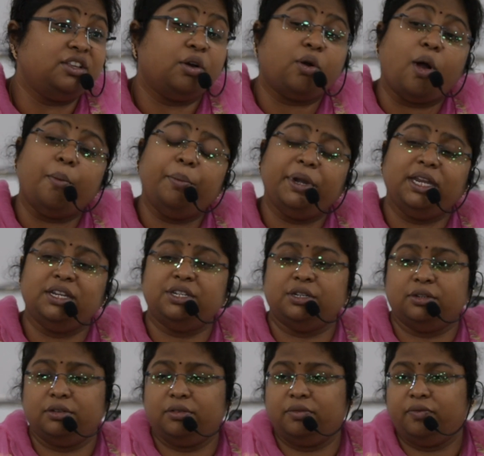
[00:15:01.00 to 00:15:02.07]
the competition.
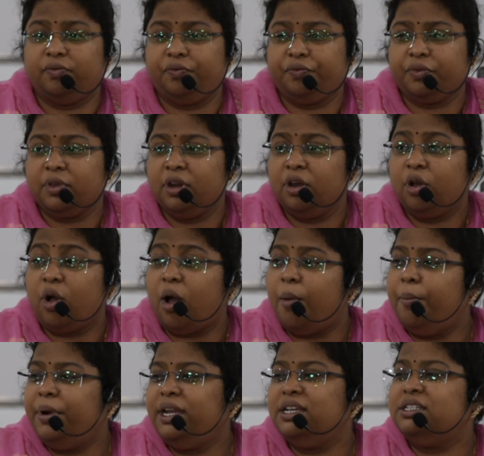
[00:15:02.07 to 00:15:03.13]

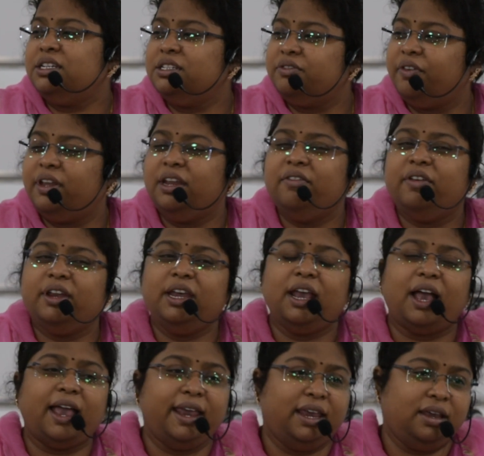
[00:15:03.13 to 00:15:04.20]
Competition is very, very
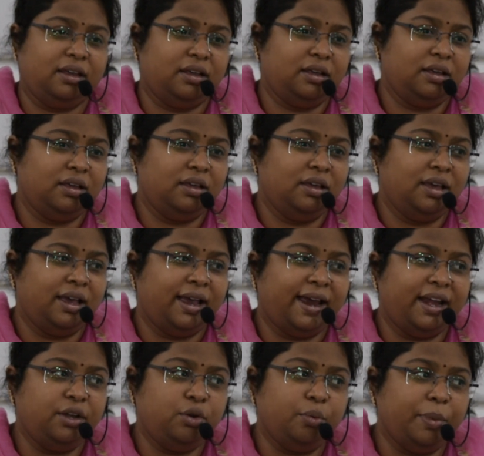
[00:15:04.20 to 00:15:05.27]
high,
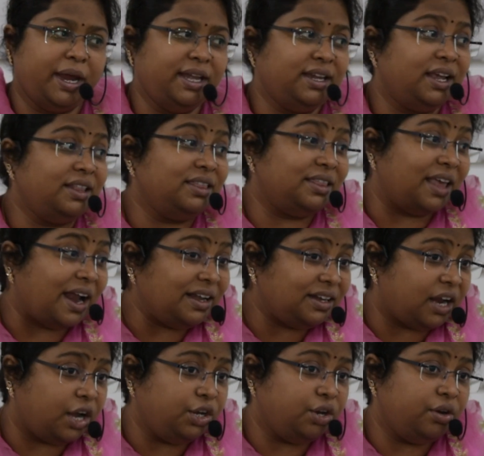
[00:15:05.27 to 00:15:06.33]
and to maintain that
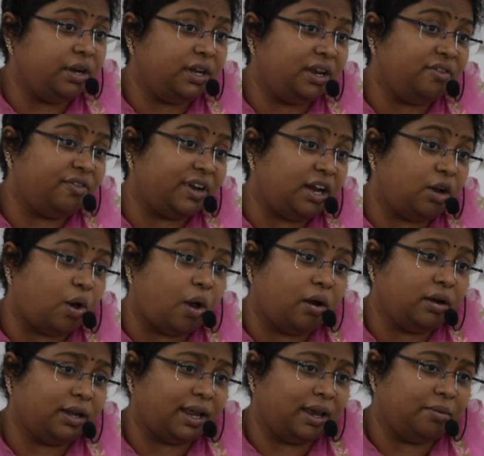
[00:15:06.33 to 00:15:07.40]
continuity for a
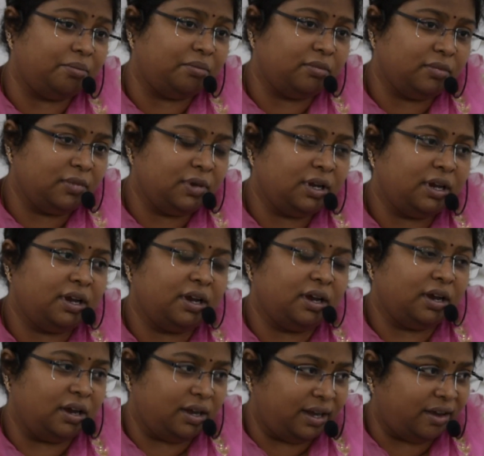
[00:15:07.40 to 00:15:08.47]
long time,
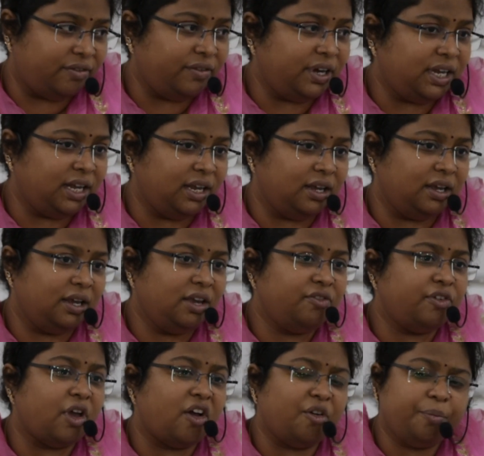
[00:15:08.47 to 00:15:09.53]
definitely if
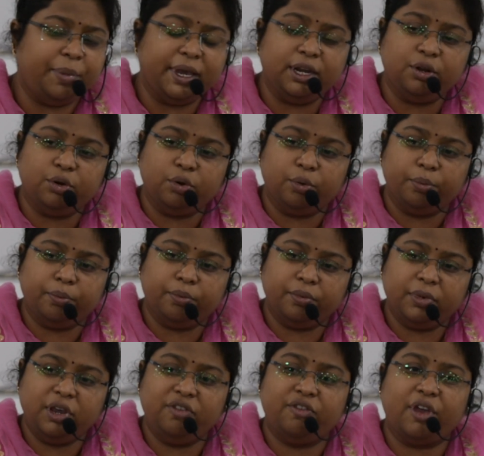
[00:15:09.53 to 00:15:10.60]
you have peer group,
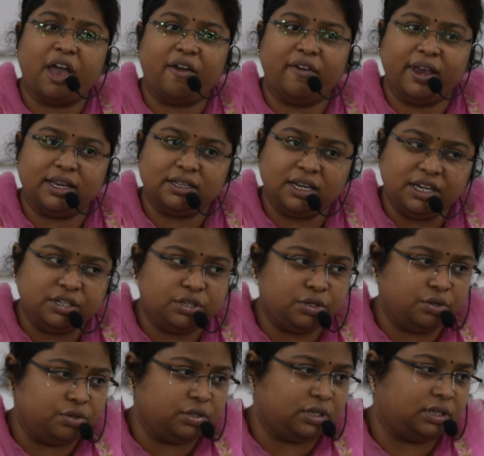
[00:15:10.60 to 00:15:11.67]
if you have a
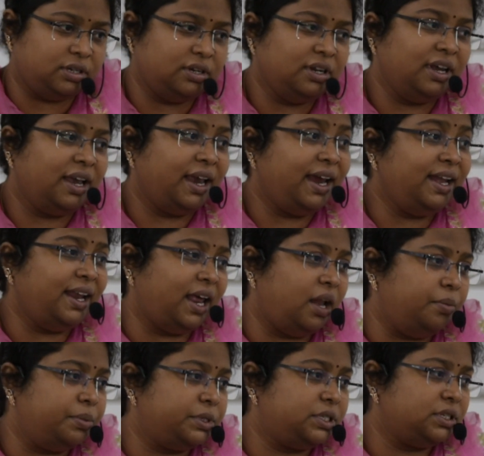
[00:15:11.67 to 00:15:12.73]
institution, it
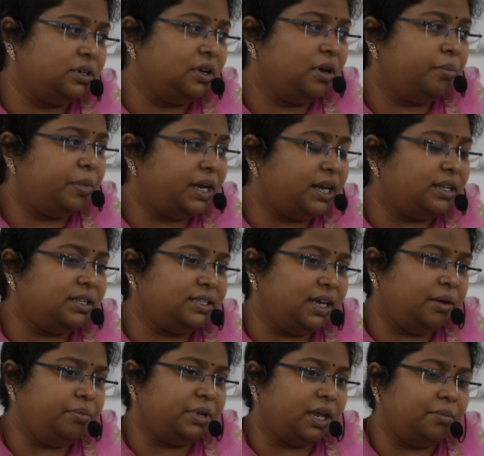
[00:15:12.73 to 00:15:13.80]
helps, but at the
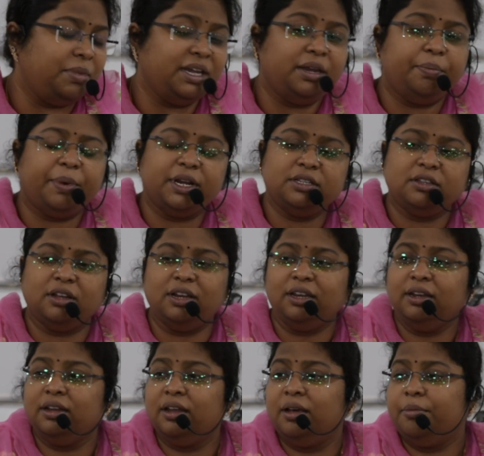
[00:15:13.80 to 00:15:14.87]
same time it depends on
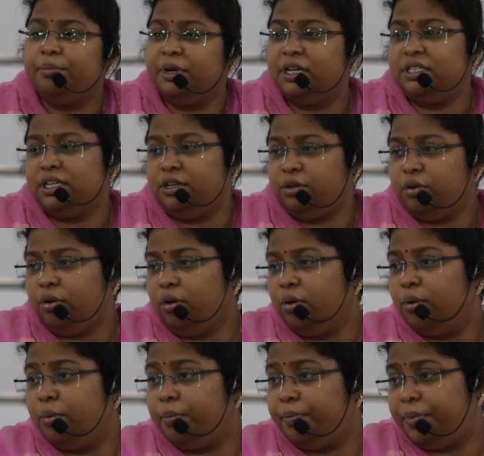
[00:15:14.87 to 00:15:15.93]
person to
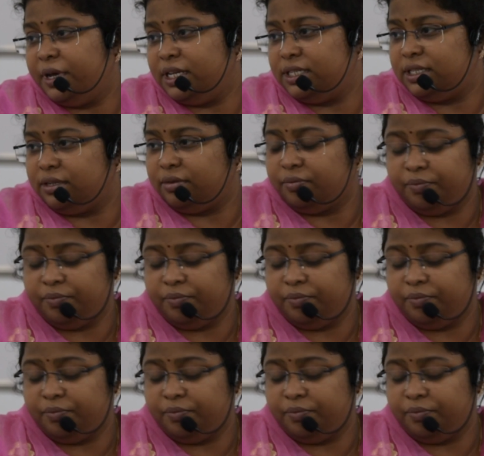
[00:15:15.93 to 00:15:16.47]
person.